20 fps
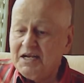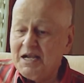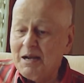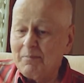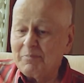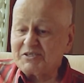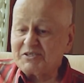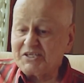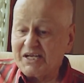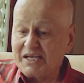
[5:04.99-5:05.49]

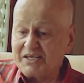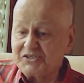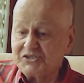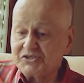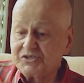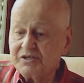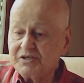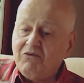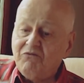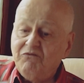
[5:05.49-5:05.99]
Number
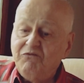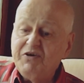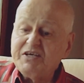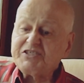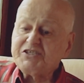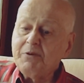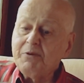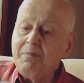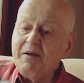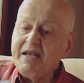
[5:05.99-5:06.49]
6,
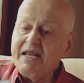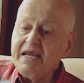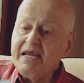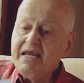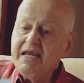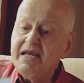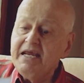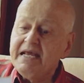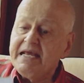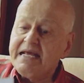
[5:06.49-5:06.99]

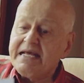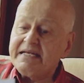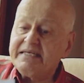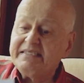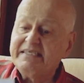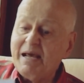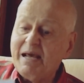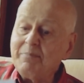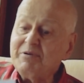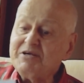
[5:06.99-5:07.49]
visibly
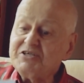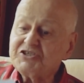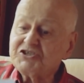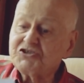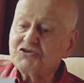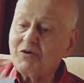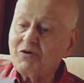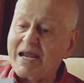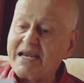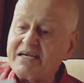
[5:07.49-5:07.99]

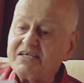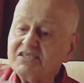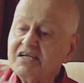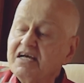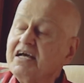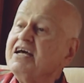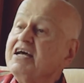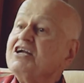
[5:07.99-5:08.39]
demonstrate